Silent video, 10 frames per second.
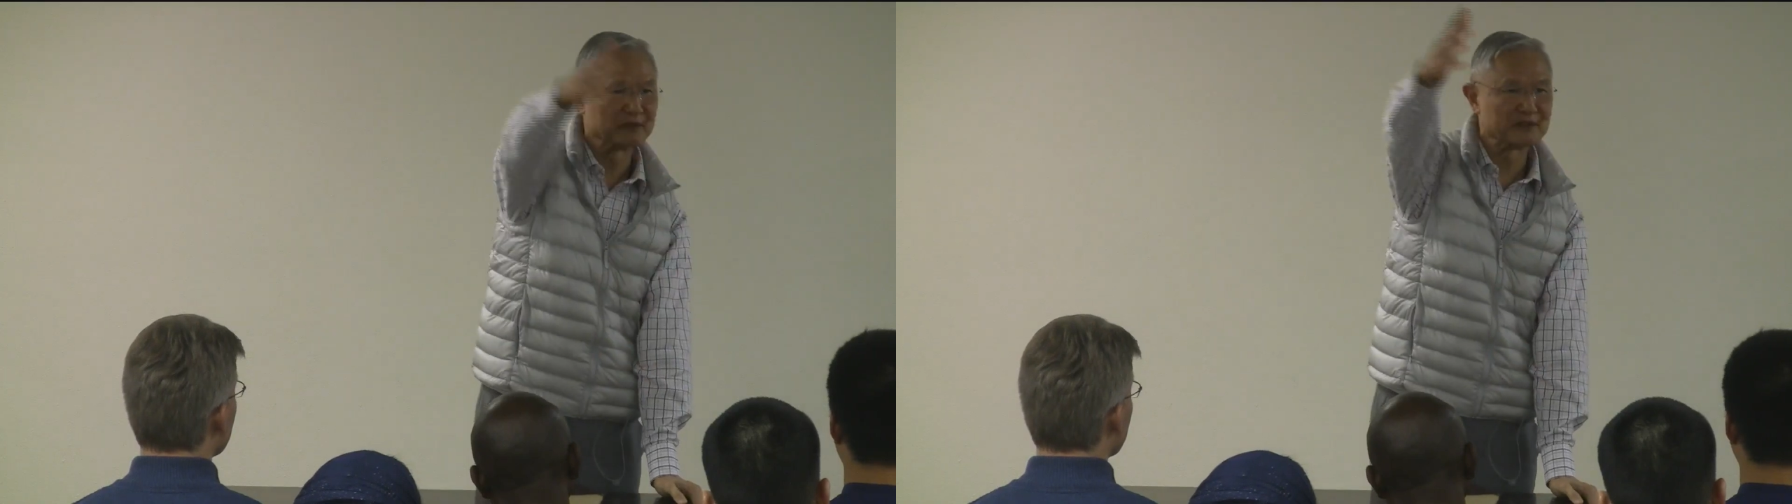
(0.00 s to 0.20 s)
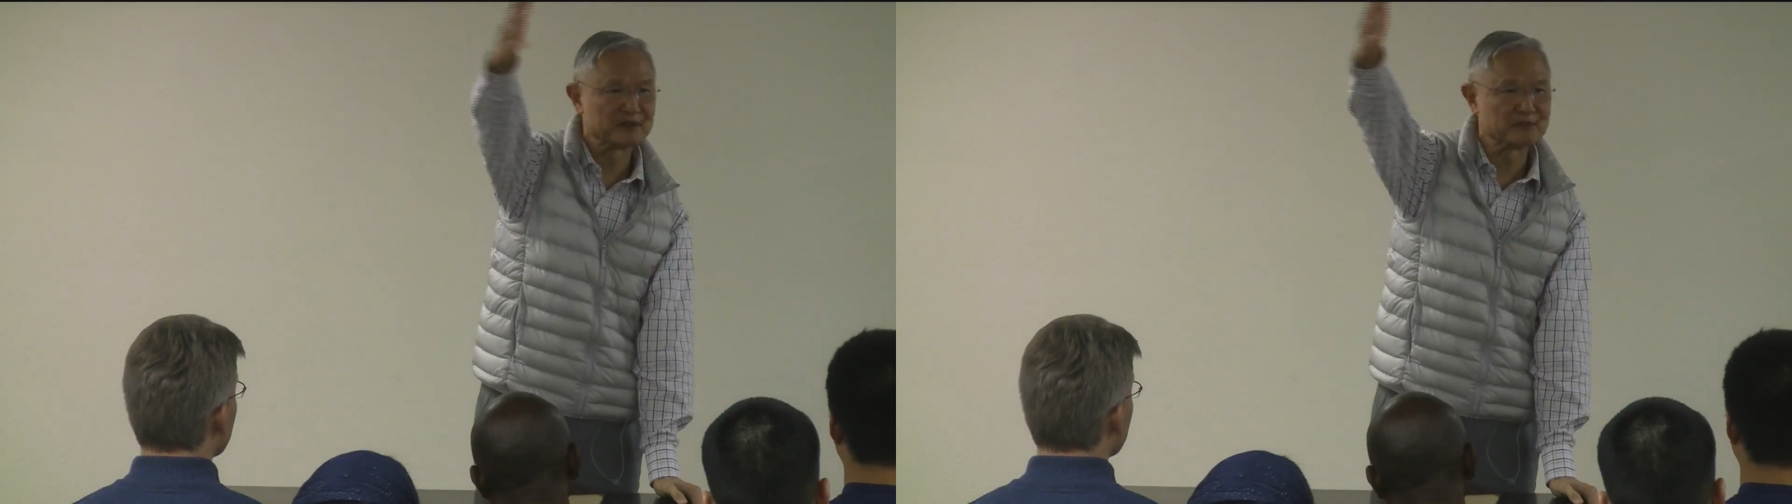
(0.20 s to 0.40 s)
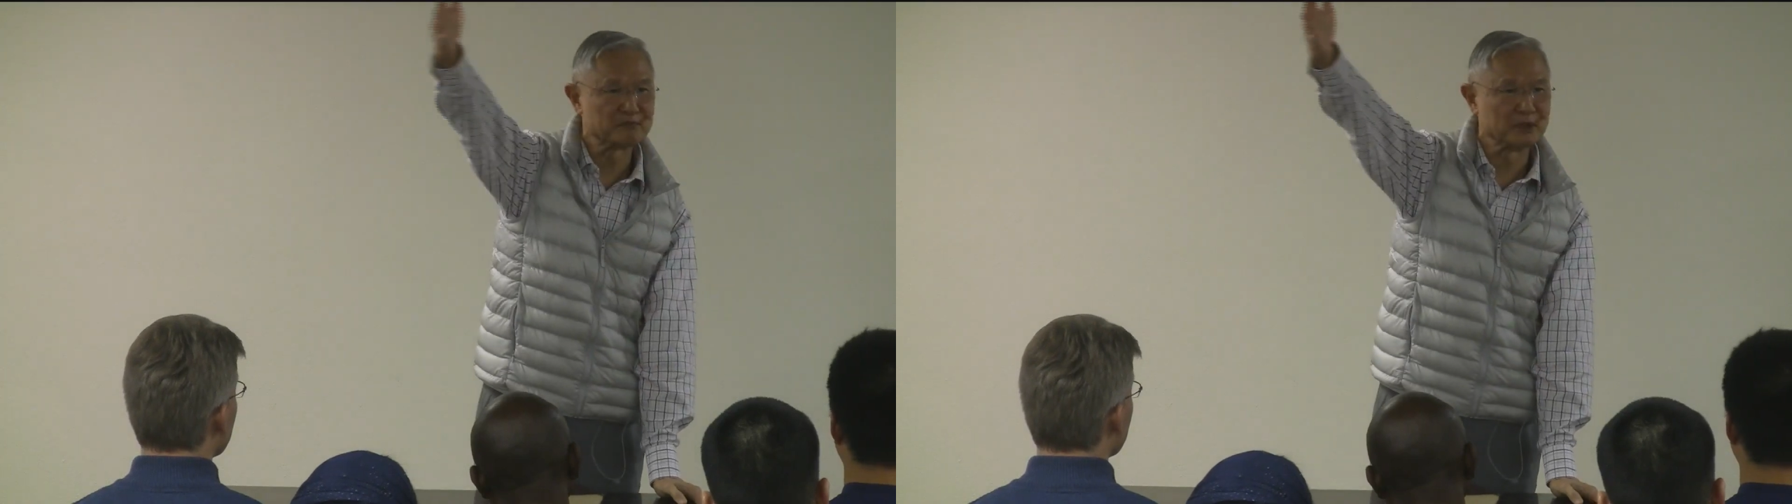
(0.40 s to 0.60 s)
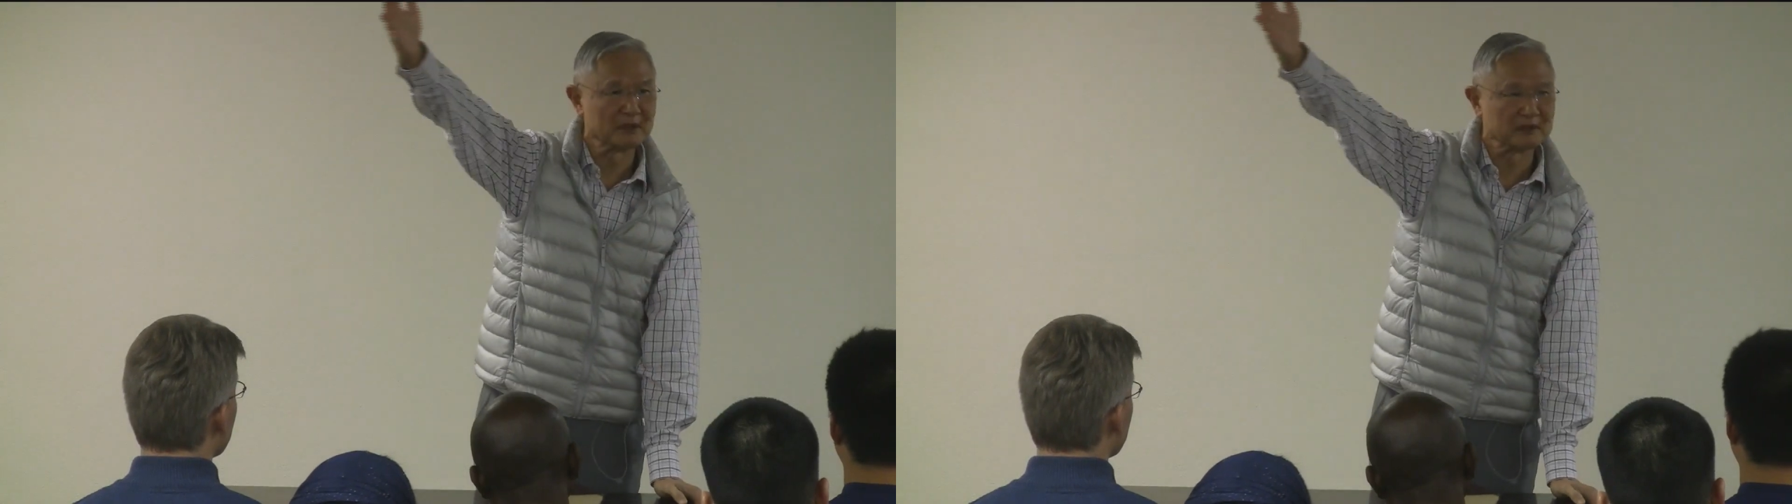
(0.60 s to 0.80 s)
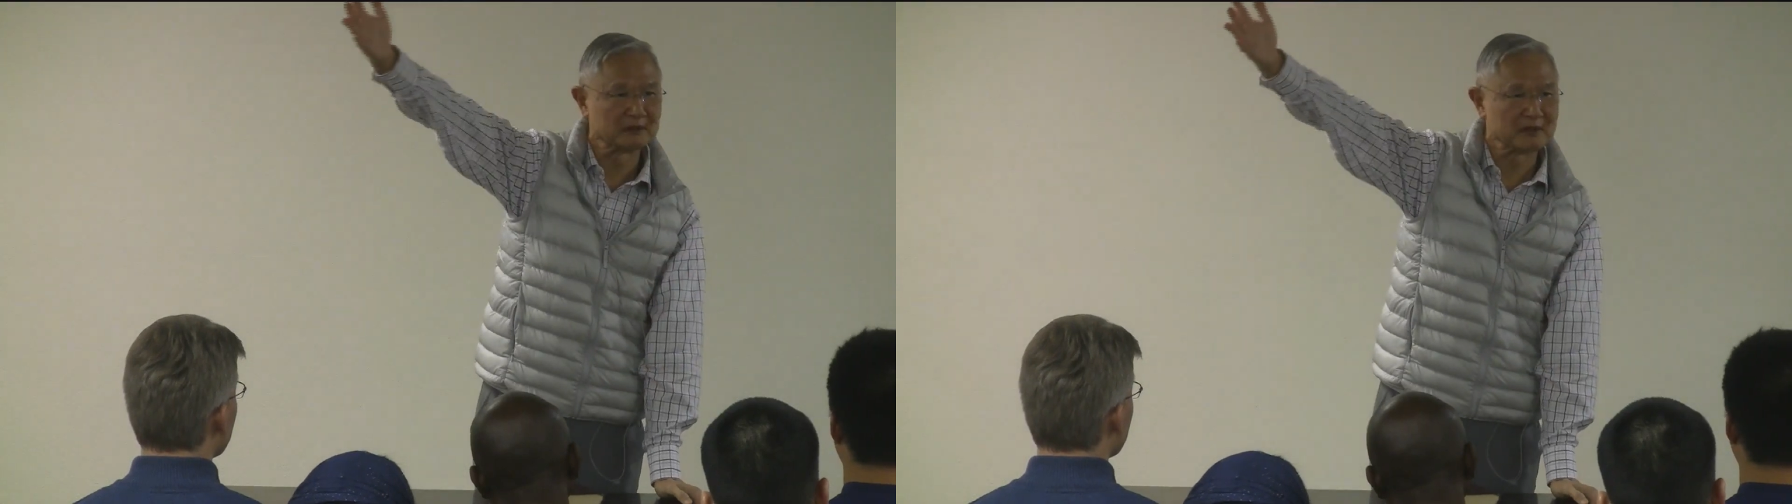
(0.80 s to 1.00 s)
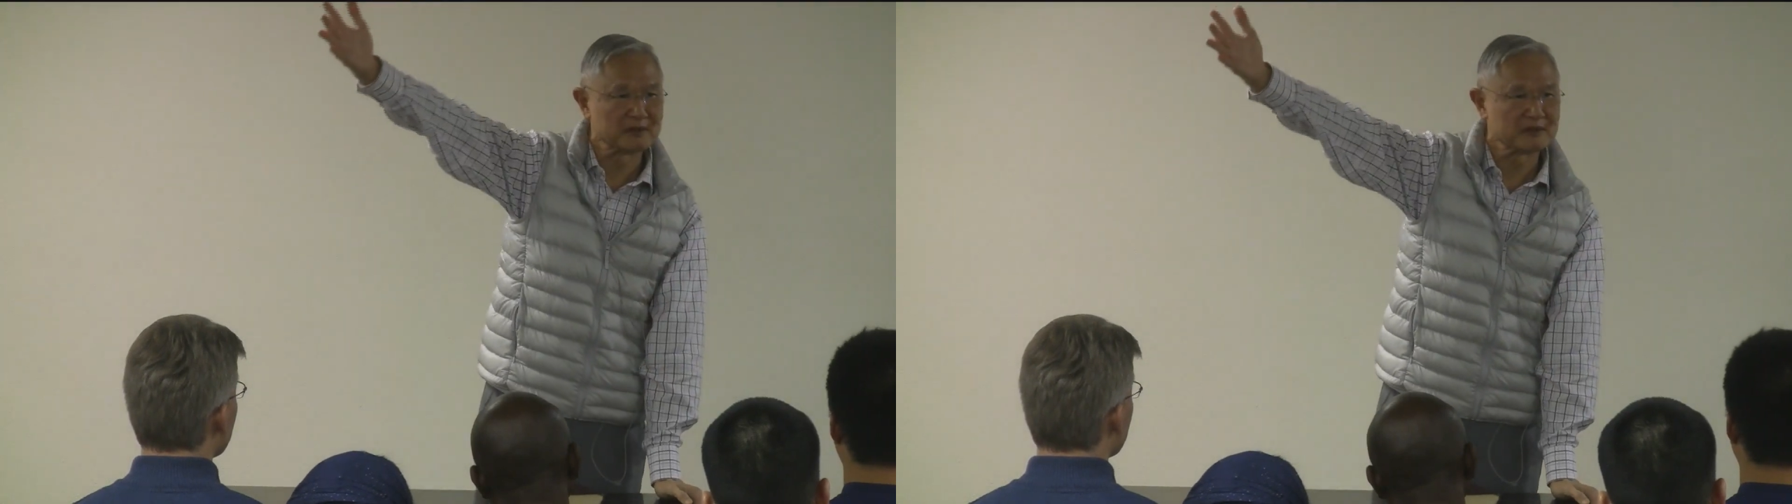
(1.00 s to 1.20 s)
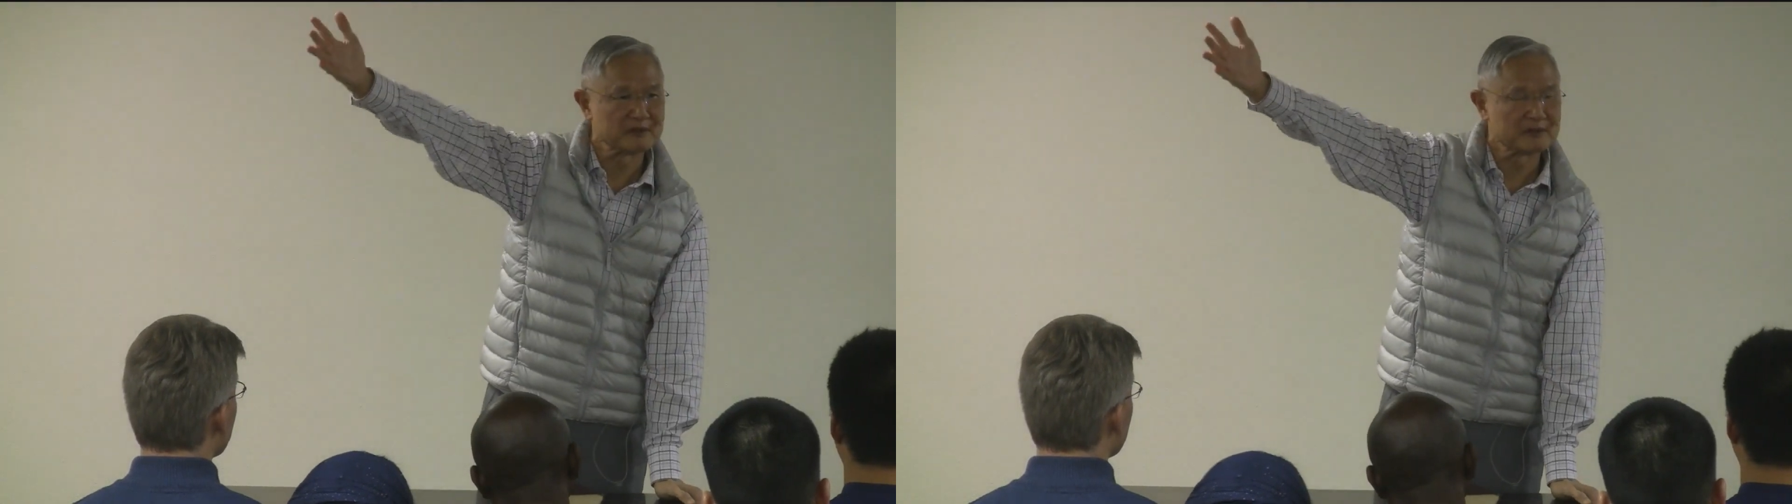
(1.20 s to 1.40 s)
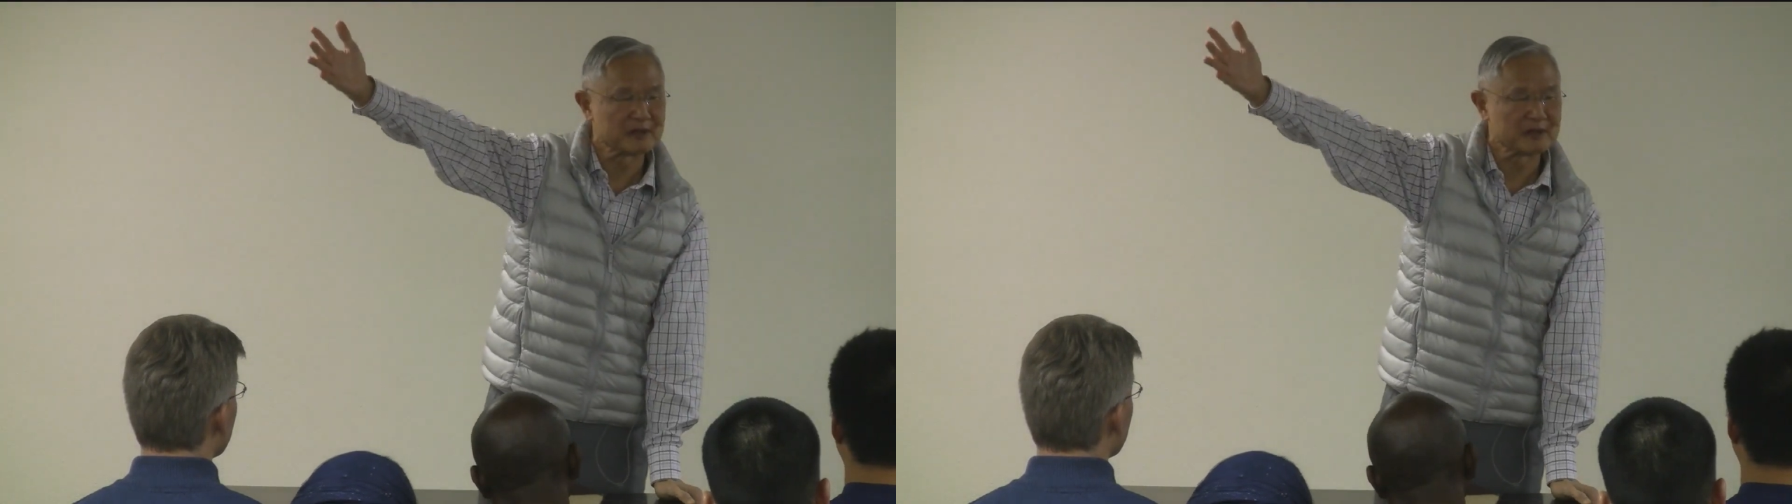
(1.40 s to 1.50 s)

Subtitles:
these politicians